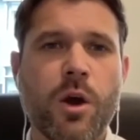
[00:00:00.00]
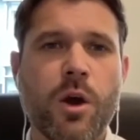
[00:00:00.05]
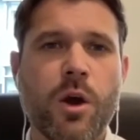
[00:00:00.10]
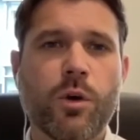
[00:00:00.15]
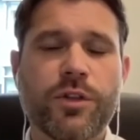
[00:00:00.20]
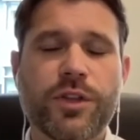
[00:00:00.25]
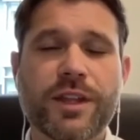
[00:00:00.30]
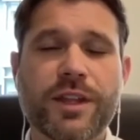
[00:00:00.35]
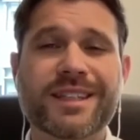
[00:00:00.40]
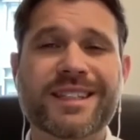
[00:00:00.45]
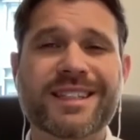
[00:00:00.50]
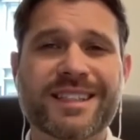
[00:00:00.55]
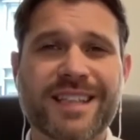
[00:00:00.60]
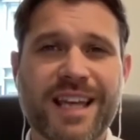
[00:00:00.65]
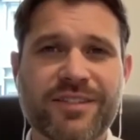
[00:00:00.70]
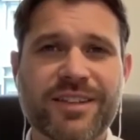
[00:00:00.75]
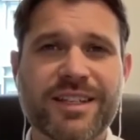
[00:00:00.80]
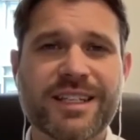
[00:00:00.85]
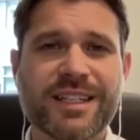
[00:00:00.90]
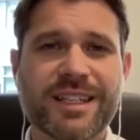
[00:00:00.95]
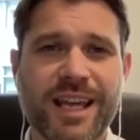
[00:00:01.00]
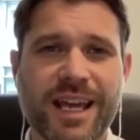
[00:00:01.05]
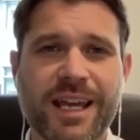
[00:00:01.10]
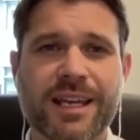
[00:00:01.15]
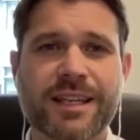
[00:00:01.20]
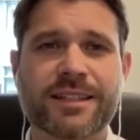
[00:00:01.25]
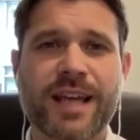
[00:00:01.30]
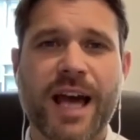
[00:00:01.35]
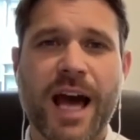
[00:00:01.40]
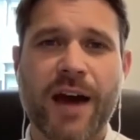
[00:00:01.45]
within 7
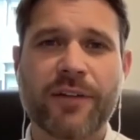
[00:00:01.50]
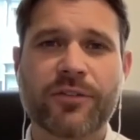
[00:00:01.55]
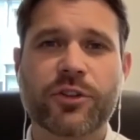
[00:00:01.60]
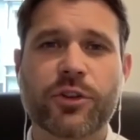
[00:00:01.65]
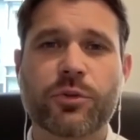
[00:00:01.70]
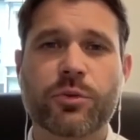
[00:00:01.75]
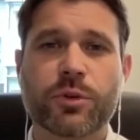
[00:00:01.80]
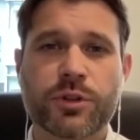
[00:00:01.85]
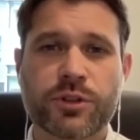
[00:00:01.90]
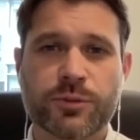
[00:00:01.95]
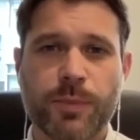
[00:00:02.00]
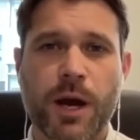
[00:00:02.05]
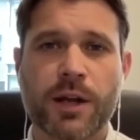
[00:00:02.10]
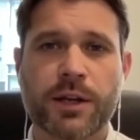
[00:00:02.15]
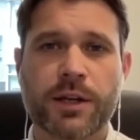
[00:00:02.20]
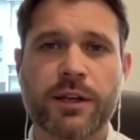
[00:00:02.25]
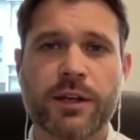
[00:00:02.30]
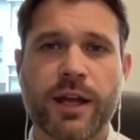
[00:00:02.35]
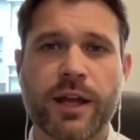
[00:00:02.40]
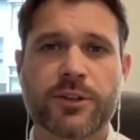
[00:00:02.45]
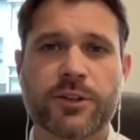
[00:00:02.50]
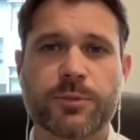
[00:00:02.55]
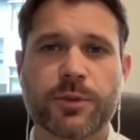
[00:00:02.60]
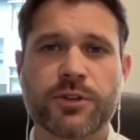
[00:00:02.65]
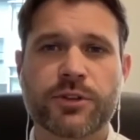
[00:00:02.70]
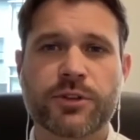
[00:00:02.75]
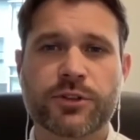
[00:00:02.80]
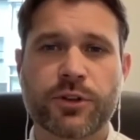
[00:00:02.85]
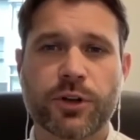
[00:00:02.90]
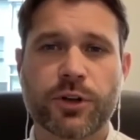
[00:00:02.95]
days after the respondent has been
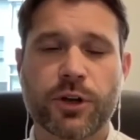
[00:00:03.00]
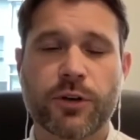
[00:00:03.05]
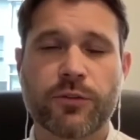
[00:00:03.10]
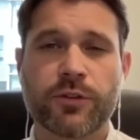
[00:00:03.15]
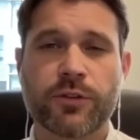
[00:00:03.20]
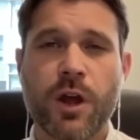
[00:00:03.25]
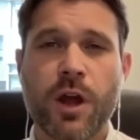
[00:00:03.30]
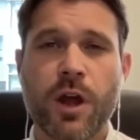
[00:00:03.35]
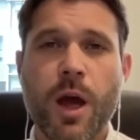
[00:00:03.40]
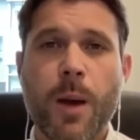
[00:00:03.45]
served,